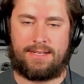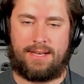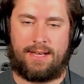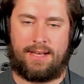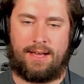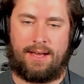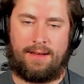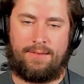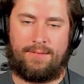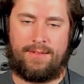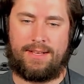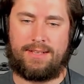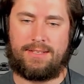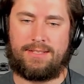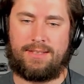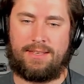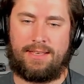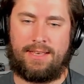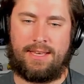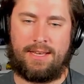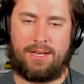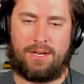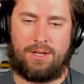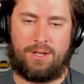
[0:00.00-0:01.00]
I
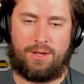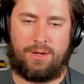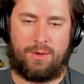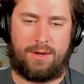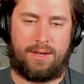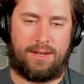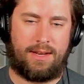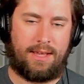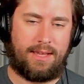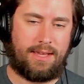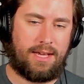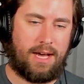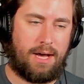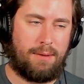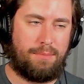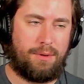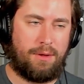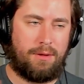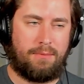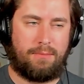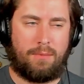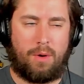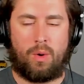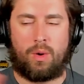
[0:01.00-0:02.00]
obviously included a
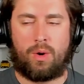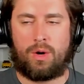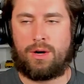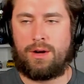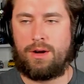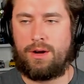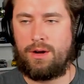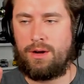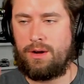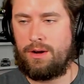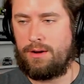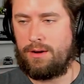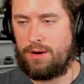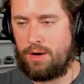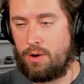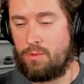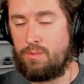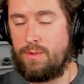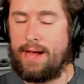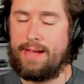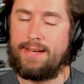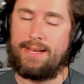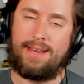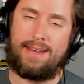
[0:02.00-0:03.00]
couple more
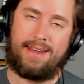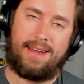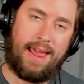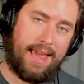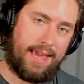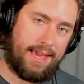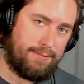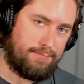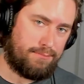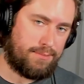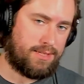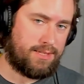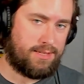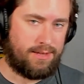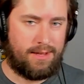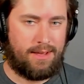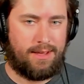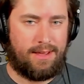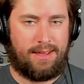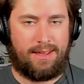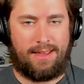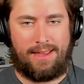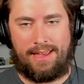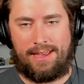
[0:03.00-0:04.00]
correct names
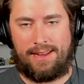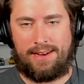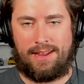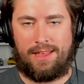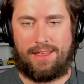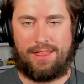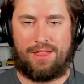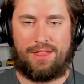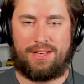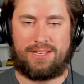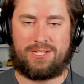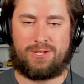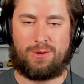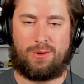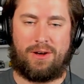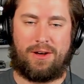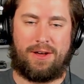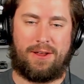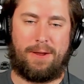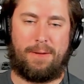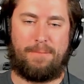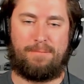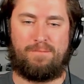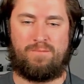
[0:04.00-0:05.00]
in this
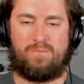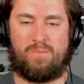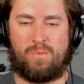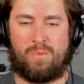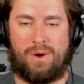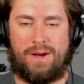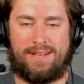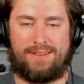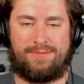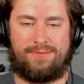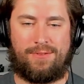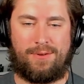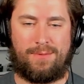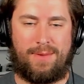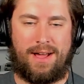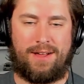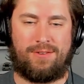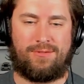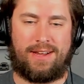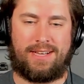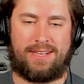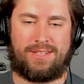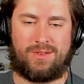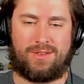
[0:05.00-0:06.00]
one, but for my
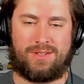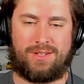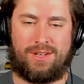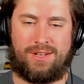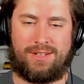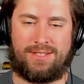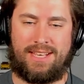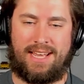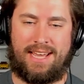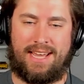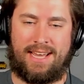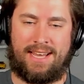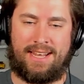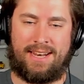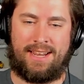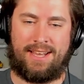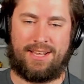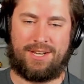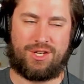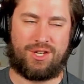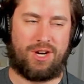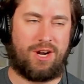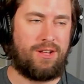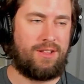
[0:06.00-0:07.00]
race results, I
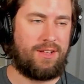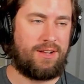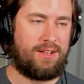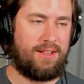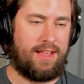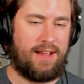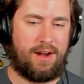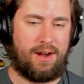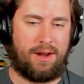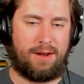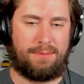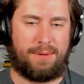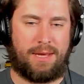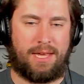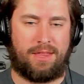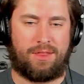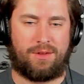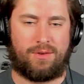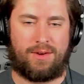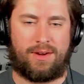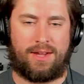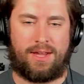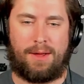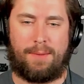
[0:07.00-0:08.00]
had Charles Leclerc in
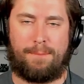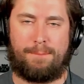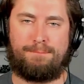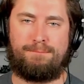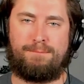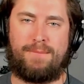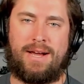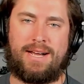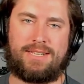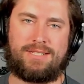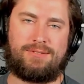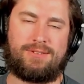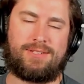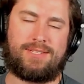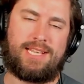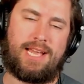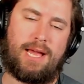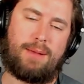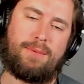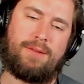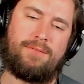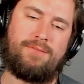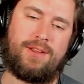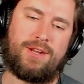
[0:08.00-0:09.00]
P3, Max
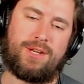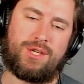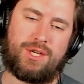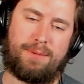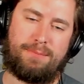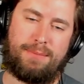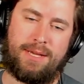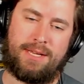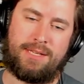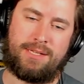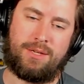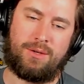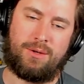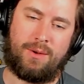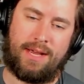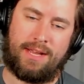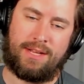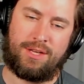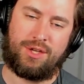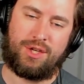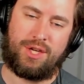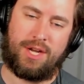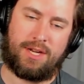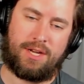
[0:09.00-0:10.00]
Verstappen finishing P2,
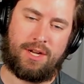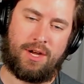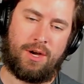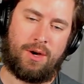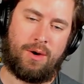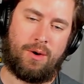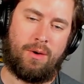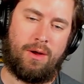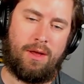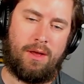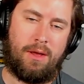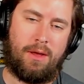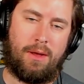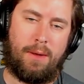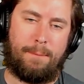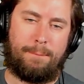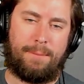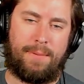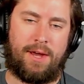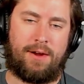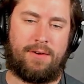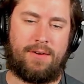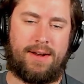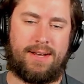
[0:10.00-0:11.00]
and Checo
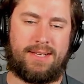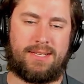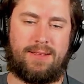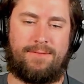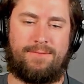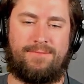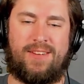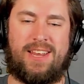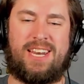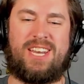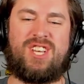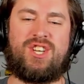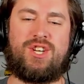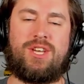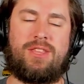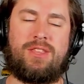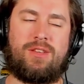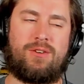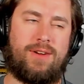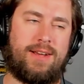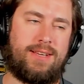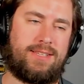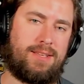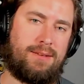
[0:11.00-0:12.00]
Perez finishing
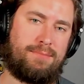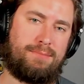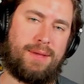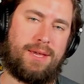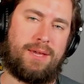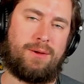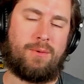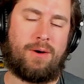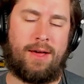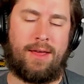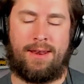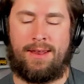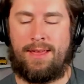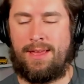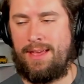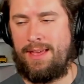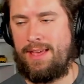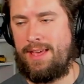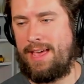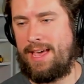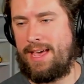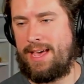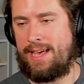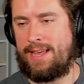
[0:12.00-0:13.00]
the race in P1,
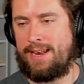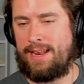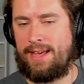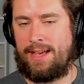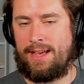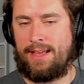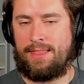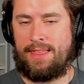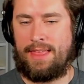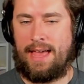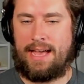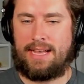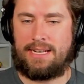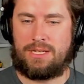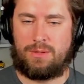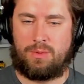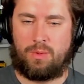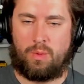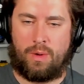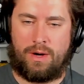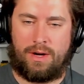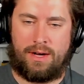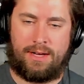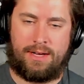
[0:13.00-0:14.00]
and that
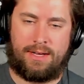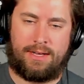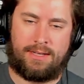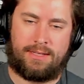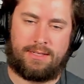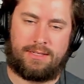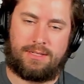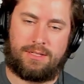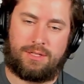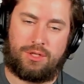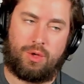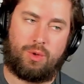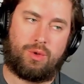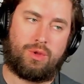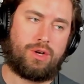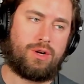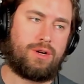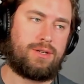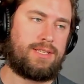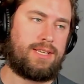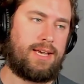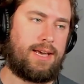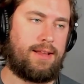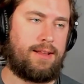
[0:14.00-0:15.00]
was
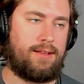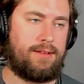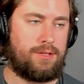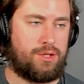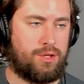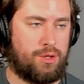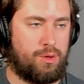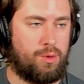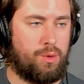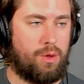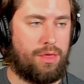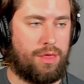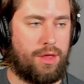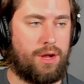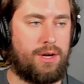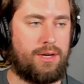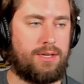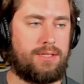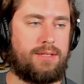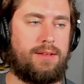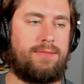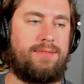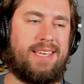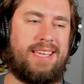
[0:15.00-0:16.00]
two-thirds
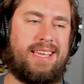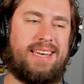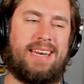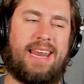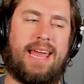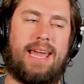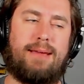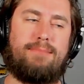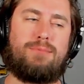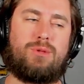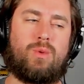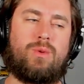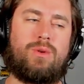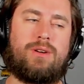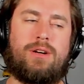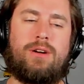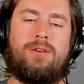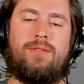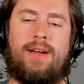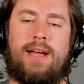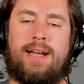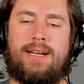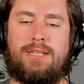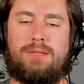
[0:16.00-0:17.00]
of the names were
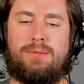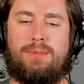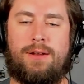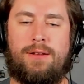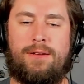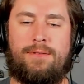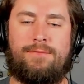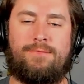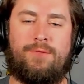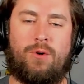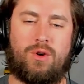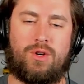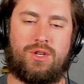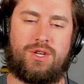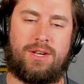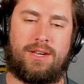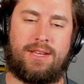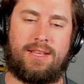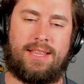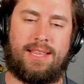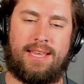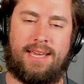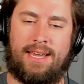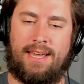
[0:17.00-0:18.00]
correct, but
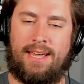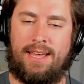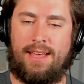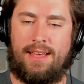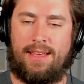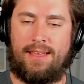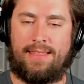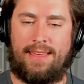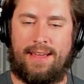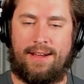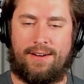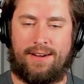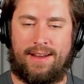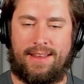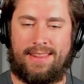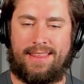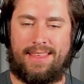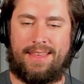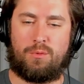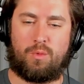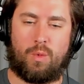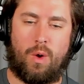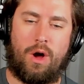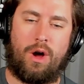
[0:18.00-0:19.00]
unfortunately they are in
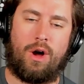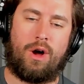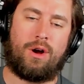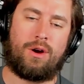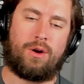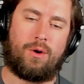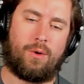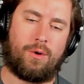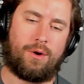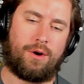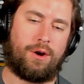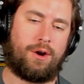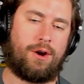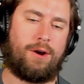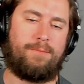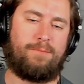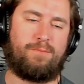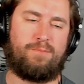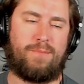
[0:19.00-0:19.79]
the wrong order.